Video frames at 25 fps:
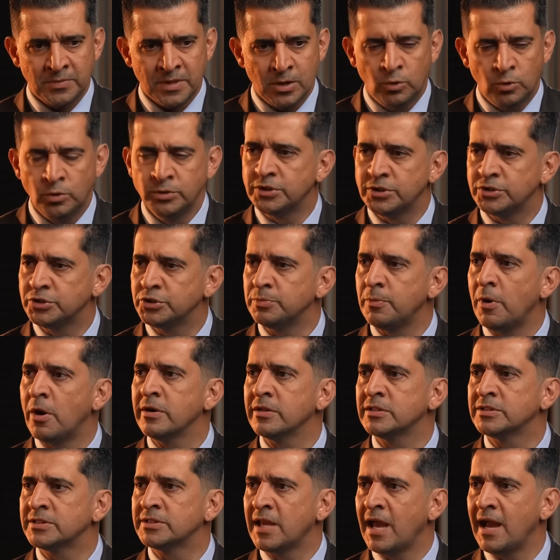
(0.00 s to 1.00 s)
"Who's the
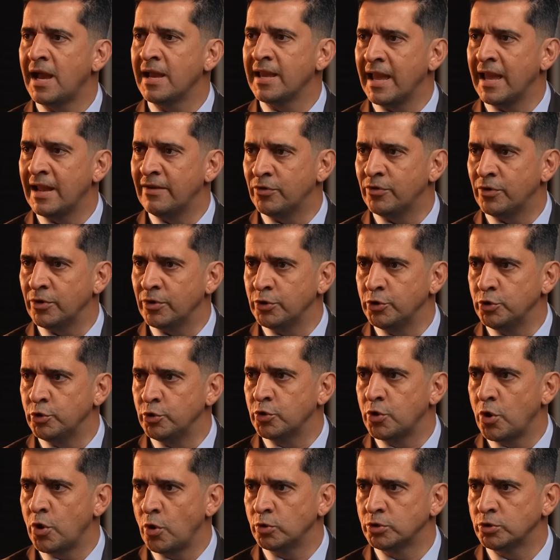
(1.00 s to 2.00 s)
smartest guy ever you
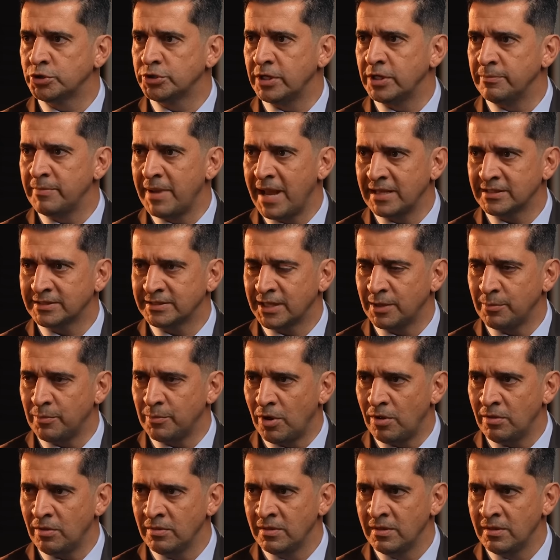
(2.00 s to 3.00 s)
coached in
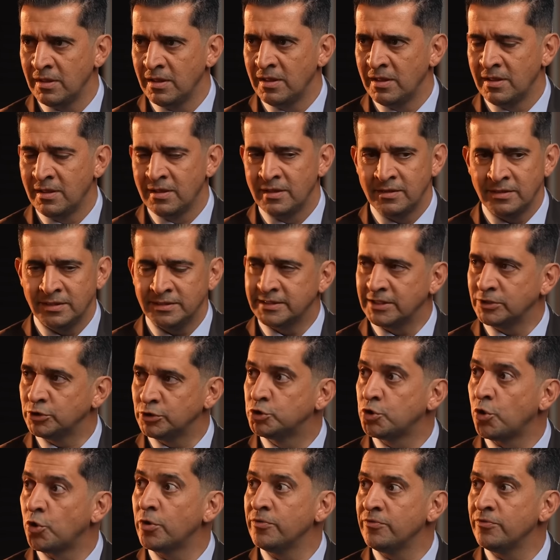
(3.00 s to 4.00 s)
basketball?" He says
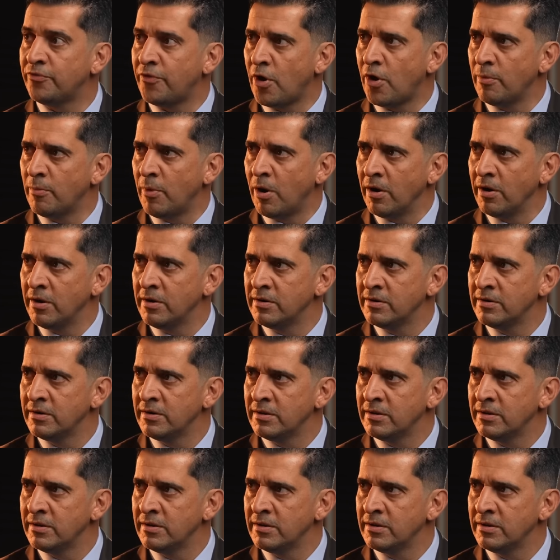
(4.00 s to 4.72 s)
Jordan Farmar.